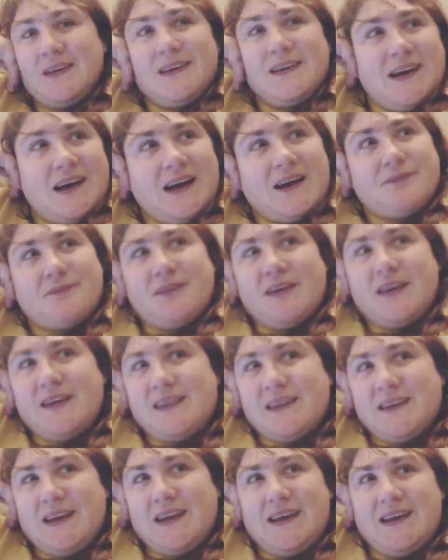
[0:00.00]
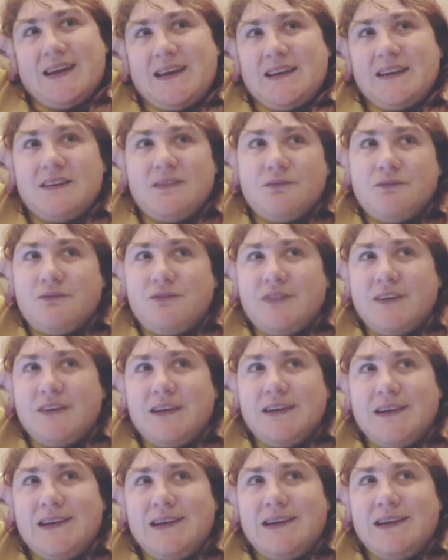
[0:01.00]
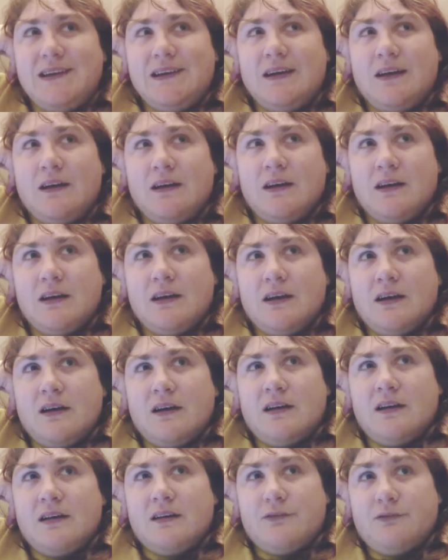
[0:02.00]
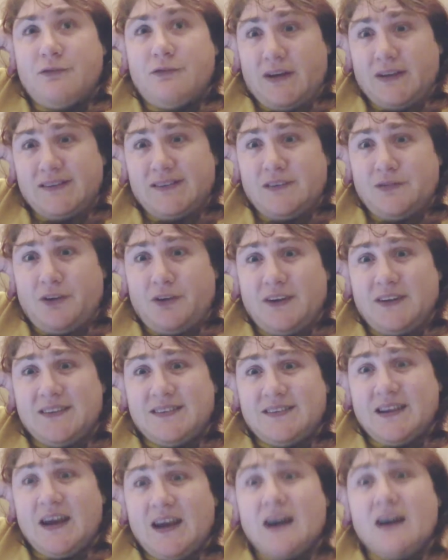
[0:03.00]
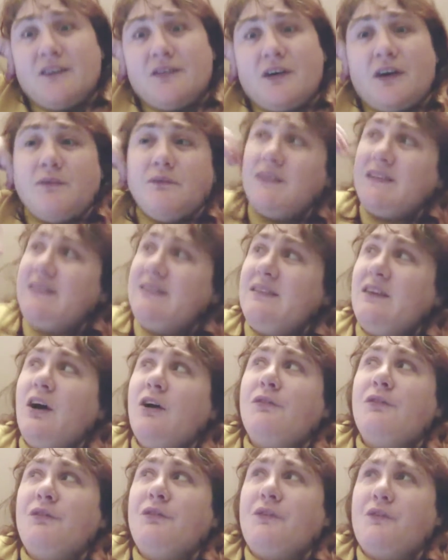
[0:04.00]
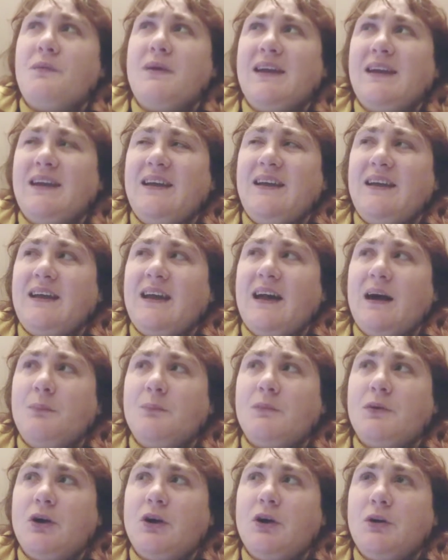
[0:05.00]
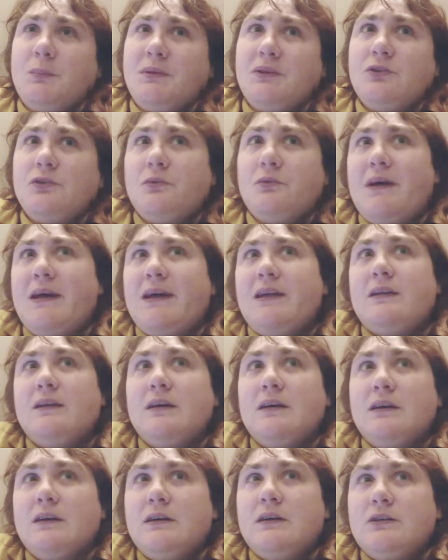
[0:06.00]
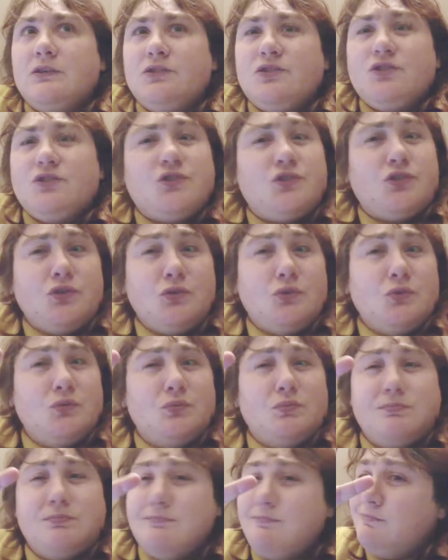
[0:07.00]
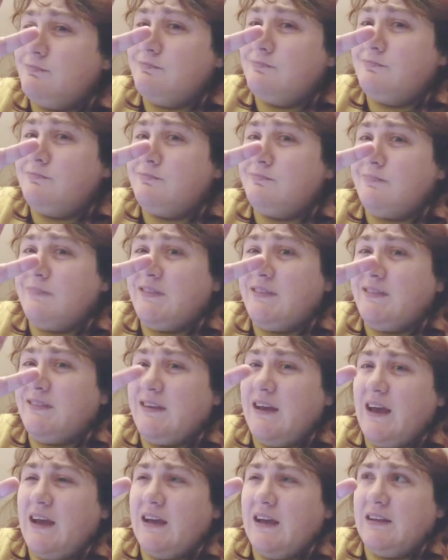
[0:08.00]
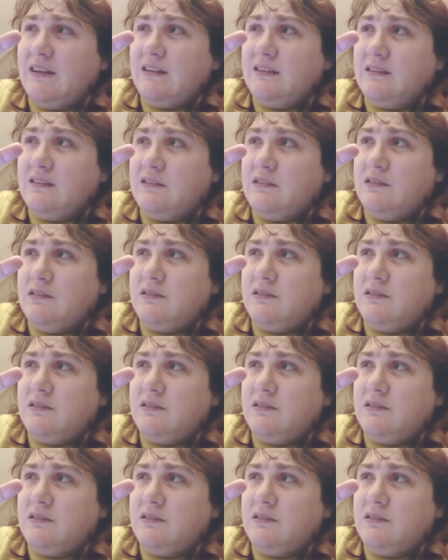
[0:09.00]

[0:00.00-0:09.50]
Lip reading: think in the festival itself, on the other week, I'm going to be doing two stage